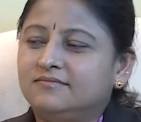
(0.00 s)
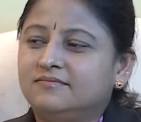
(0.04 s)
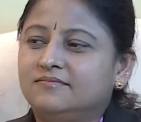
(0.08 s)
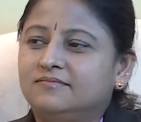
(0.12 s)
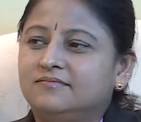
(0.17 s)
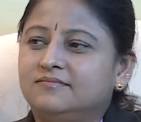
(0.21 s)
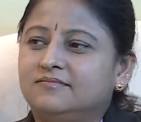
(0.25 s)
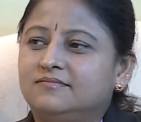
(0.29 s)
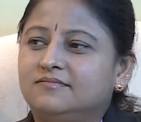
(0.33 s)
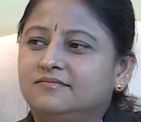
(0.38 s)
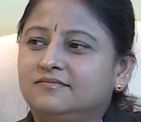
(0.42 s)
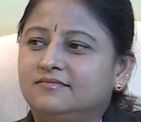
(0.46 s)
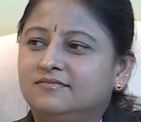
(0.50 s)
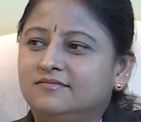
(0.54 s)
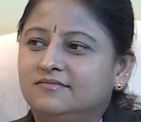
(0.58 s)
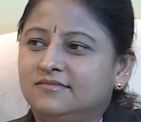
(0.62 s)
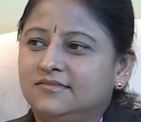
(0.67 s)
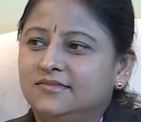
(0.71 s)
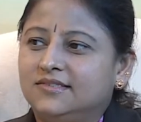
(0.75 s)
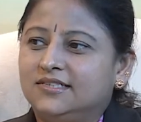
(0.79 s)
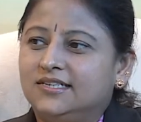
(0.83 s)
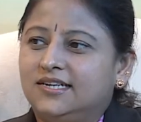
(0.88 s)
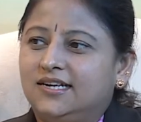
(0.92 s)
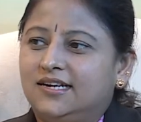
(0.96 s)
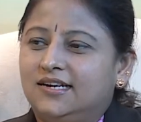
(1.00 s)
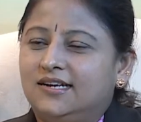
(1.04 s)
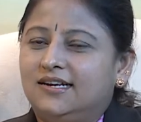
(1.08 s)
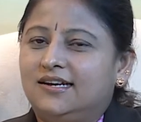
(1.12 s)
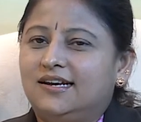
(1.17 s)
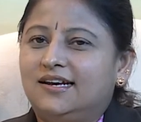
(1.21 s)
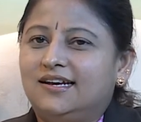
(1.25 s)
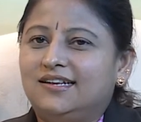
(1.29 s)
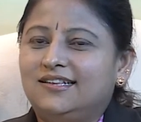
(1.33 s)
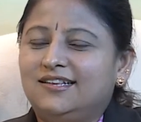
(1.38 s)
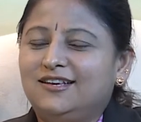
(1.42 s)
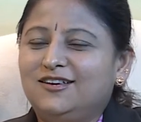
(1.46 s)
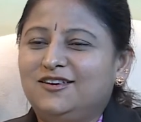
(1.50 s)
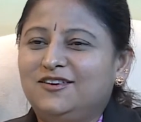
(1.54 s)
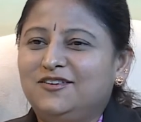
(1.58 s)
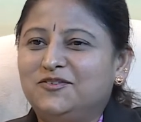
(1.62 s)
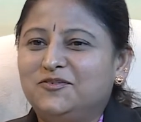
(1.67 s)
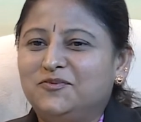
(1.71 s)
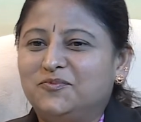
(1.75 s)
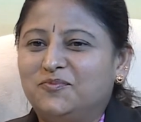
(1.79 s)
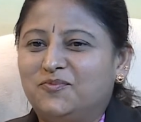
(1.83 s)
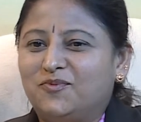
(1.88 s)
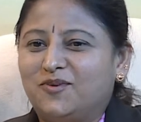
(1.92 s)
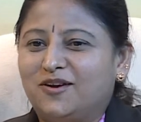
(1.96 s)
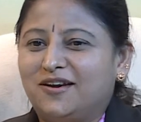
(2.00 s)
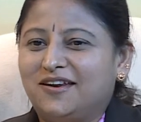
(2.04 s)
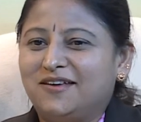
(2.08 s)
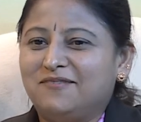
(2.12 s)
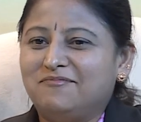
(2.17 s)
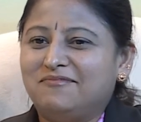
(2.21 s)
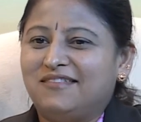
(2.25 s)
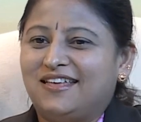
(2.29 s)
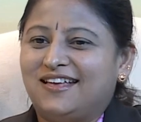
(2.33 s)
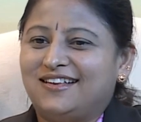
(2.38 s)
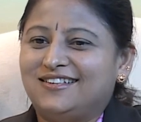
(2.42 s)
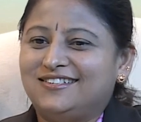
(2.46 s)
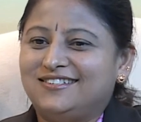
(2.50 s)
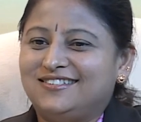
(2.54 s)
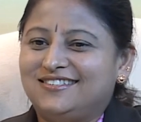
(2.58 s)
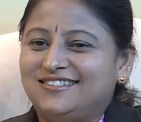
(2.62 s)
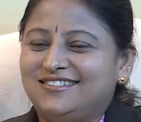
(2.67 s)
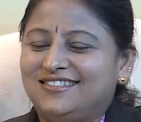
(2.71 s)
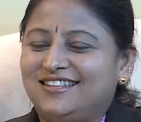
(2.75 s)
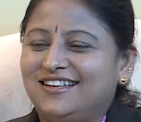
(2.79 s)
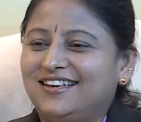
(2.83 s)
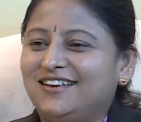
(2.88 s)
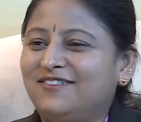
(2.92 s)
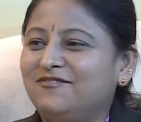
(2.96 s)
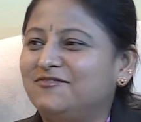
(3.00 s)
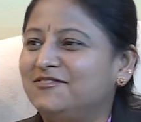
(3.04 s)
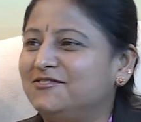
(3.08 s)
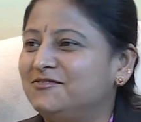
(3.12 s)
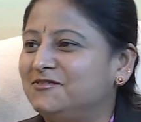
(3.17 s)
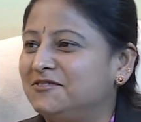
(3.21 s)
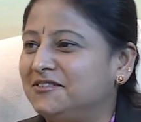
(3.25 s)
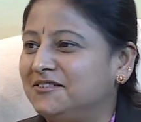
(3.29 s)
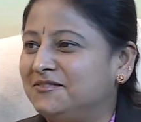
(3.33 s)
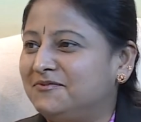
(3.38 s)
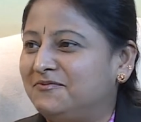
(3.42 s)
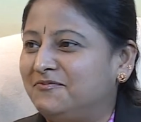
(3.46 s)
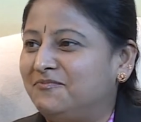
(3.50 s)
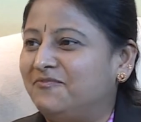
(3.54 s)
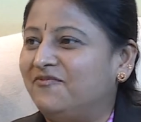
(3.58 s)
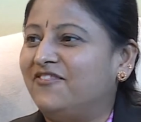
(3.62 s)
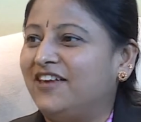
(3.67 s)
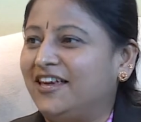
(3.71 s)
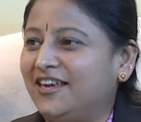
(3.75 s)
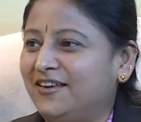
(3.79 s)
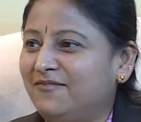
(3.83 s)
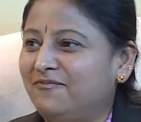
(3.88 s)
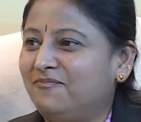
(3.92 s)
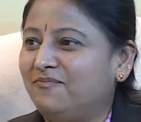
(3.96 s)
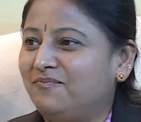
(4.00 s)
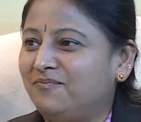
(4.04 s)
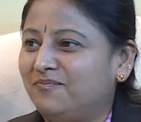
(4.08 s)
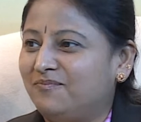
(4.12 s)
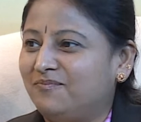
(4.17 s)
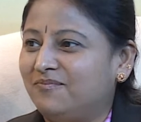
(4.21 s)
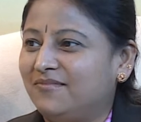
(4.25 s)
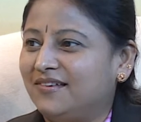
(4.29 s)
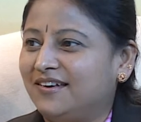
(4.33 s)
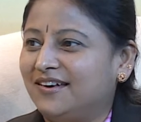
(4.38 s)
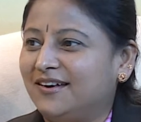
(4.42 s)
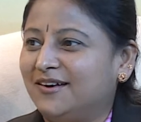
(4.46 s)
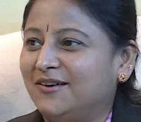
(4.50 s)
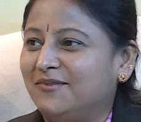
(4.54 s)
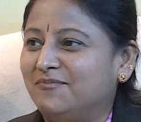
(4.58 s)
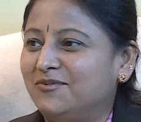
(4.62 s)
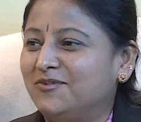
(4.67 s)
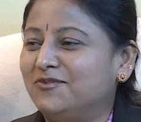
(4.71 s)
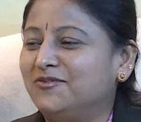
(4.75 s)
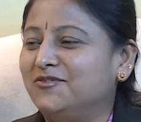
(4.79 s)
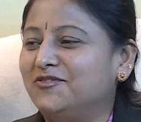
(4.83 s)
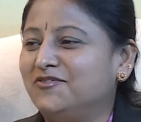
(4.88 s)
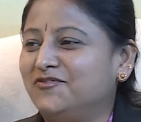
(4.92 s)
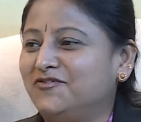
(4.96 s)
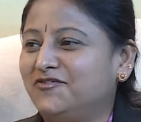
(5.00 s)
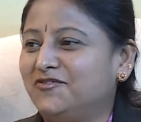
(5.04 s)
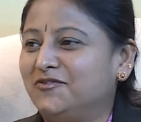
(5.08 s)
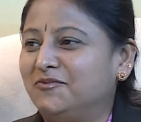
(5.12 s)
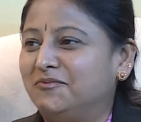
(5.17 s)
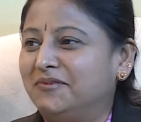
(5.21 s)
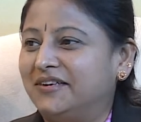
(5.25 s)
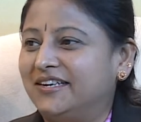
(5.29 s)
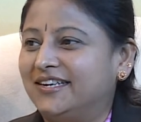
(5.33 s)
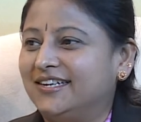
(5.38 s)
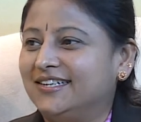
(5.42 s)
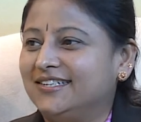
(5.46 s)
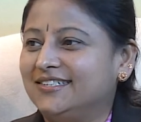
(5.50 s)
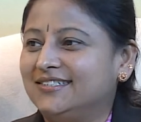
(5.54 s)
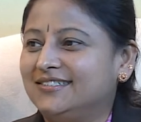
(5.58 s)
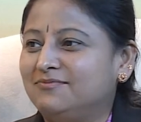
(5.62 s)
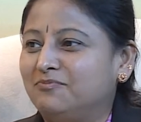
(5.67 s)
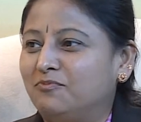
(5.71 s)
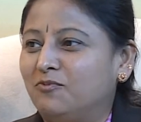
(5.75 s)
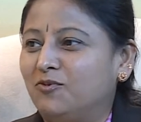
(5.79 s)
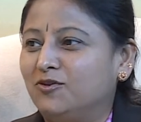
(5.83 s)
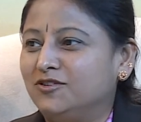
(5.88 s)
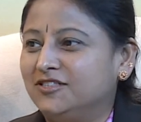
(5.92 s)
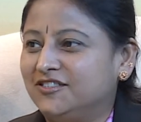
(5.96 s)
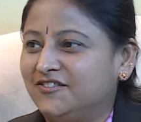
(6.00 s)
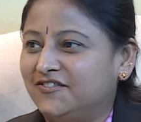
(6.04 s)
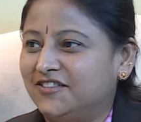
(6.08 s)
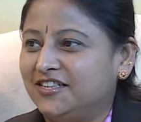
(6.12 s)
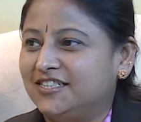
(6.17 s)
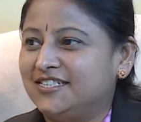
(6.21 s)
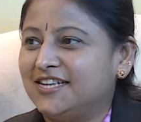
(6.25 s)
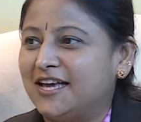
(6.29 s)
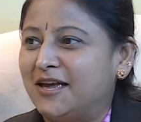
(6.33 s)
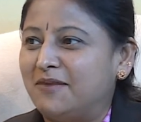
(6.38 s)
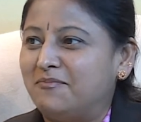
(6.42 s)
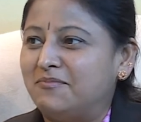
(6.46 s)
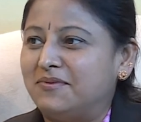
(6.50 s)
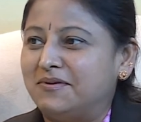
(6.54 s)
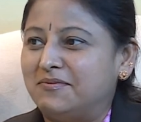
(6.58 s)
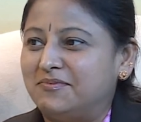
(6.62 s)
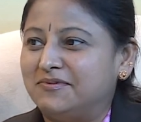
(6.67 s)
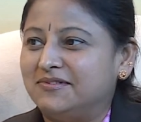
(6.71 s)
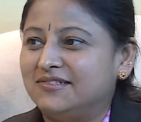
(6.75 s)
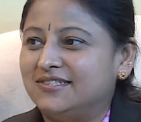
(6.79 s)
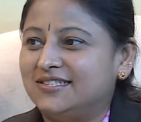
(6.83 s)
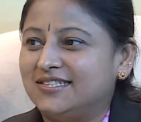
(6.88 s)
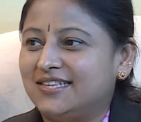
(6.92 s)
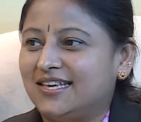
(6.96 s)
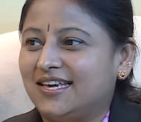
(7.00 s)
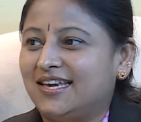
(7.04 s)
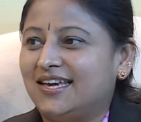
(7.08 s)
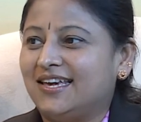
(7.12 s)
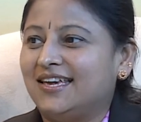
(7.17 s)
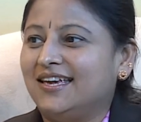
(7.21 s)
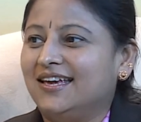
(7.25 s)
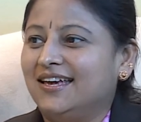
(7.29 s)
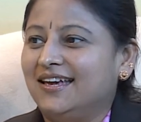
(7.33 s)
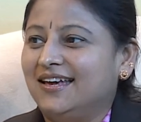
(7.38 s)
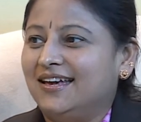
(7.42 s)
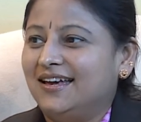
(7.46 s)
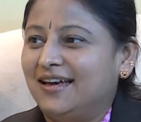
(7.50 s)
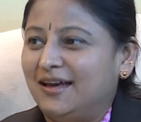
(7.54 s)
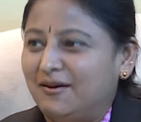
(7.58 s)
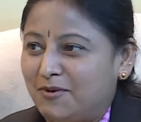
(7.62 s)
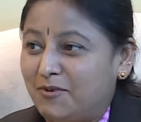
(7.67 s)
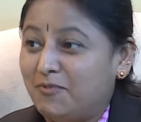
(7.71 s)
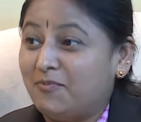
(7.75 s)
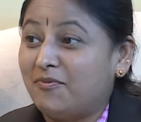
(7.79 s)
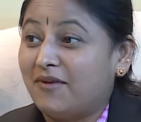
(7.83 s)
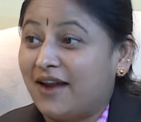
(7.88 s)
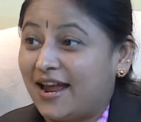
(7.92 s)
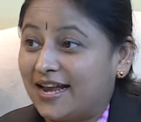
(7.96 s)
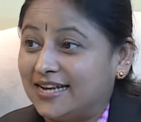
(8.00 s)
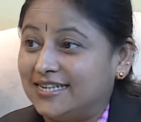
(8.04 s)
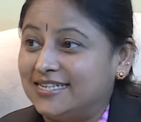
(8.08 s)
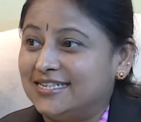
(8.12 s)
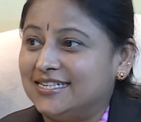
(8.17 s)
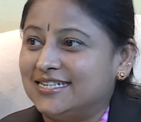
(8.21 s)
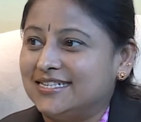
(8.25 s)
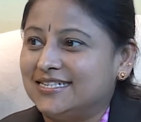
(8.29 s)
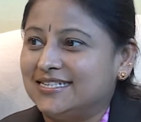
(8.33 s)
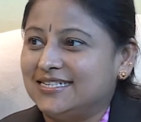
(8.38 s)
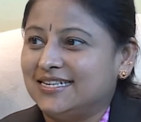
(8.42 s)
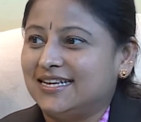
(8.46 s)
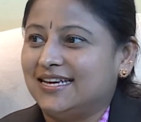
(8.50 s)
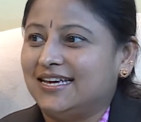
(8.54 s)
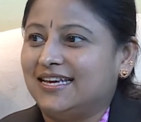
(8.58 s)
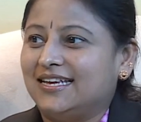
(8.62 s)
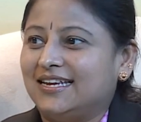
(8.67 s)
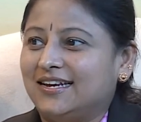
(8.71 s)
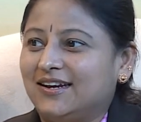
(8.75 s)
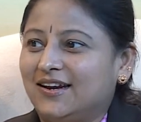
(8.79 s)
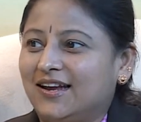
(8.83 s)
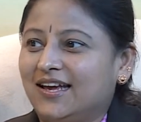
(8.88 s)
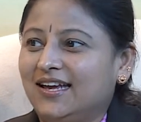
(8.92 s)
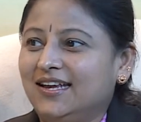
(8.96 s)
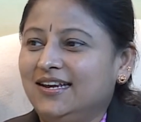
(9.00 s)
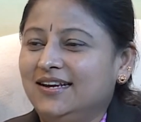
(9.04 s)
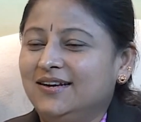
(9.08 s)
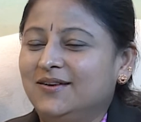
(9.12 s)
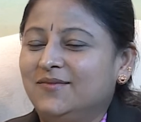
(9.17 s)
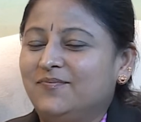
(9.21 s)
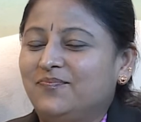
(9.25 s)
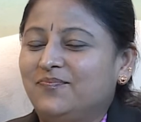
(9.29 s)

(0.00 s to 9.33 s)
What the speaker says: I think you brought up that thing which was very beautiful, because most of the time people say about practicing, right?